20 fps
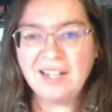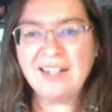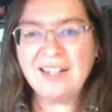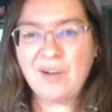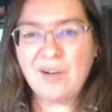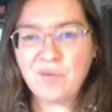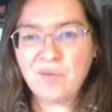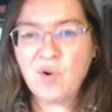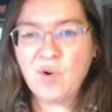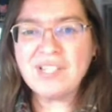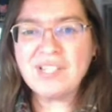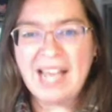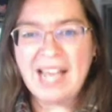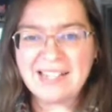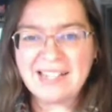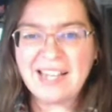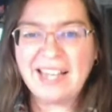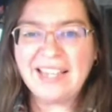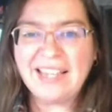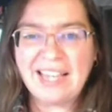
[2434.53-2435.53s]
And of course, as
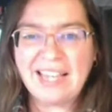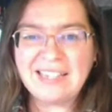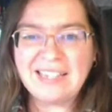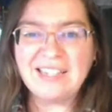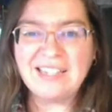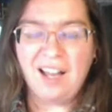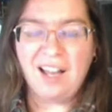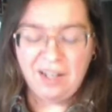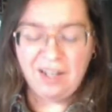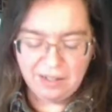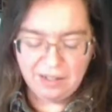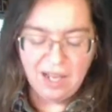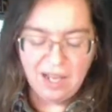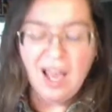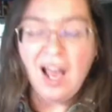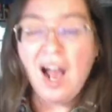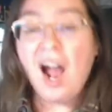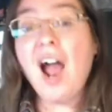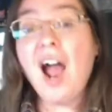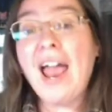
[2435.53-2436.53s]
I get done,
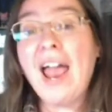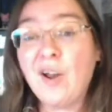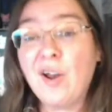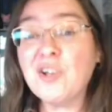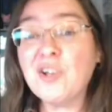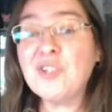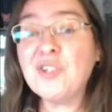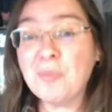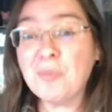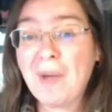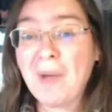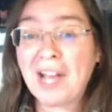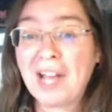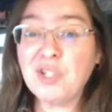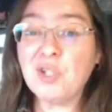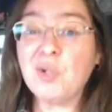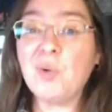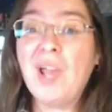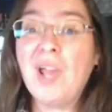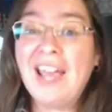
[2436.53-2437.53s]
and also mind
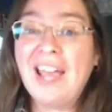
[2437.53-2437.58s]
you,